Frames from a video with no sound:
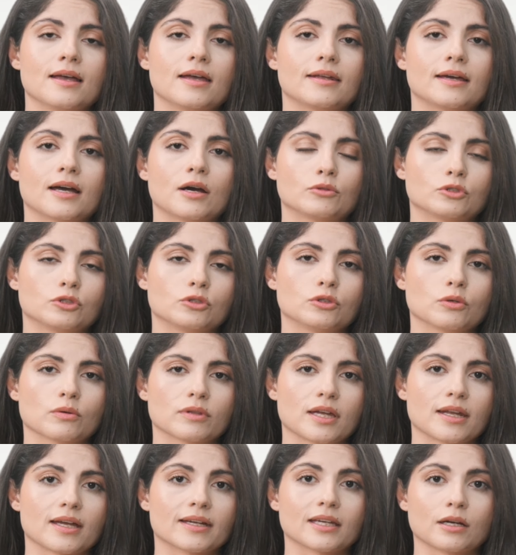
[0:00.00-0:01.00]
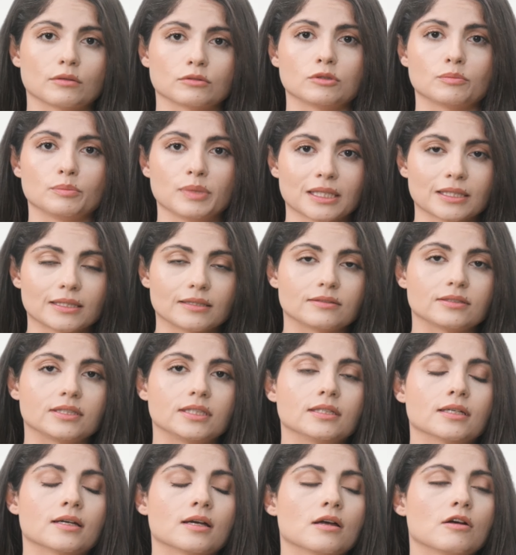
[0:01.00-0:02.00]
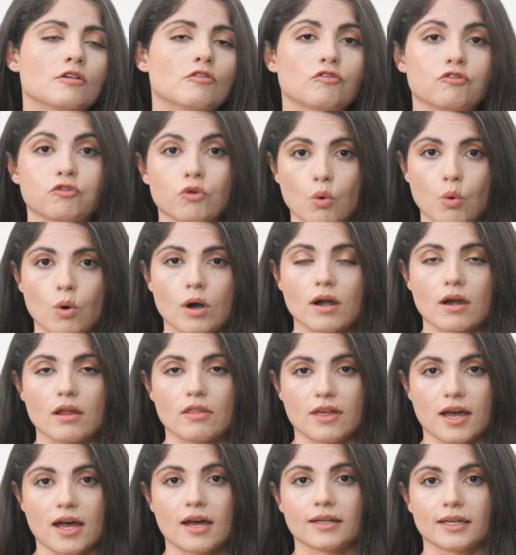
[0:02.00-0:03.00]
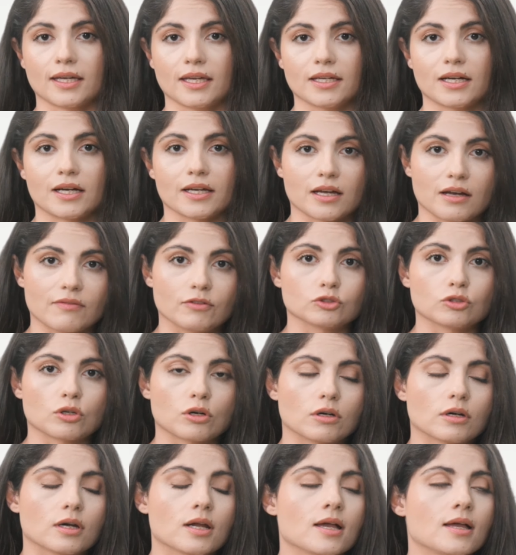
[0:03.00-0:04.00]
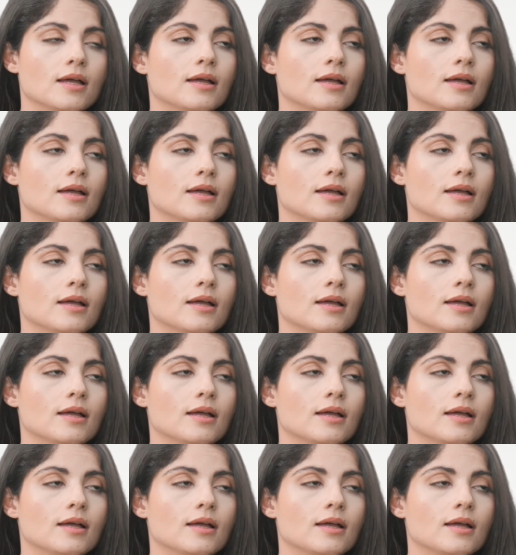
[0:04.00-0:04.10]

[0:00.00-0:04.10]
and how do you know that accountability for that AI avatar?